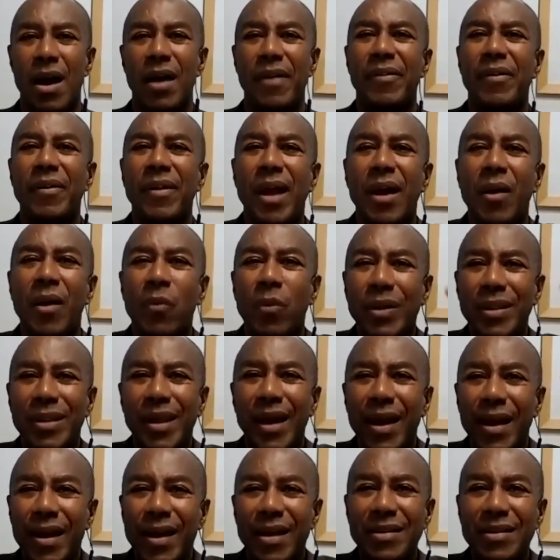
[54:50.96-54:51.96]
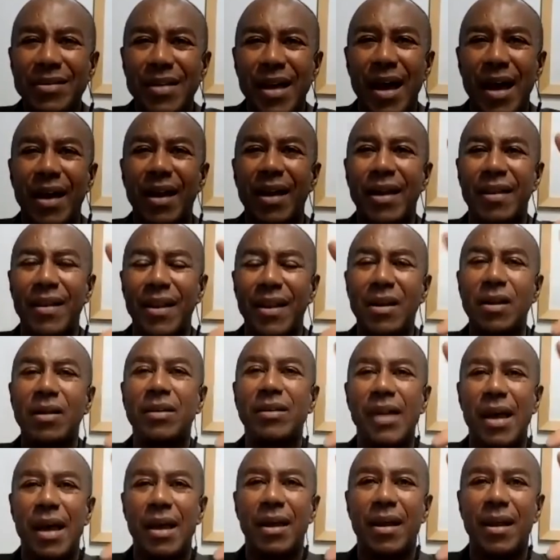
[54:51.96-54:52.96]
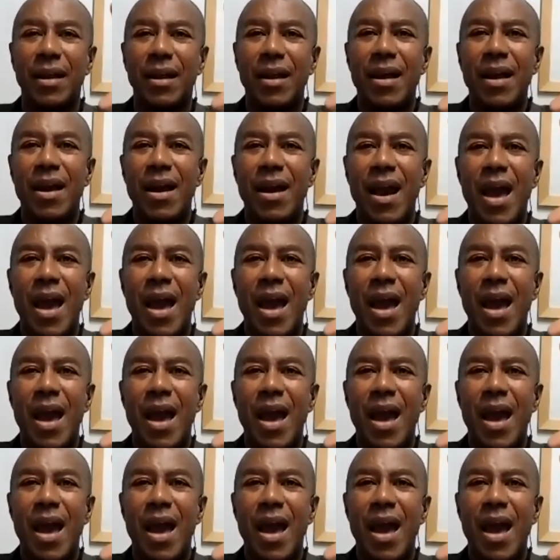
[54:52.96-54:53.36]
And they're like, what the heck is that? And they looked at it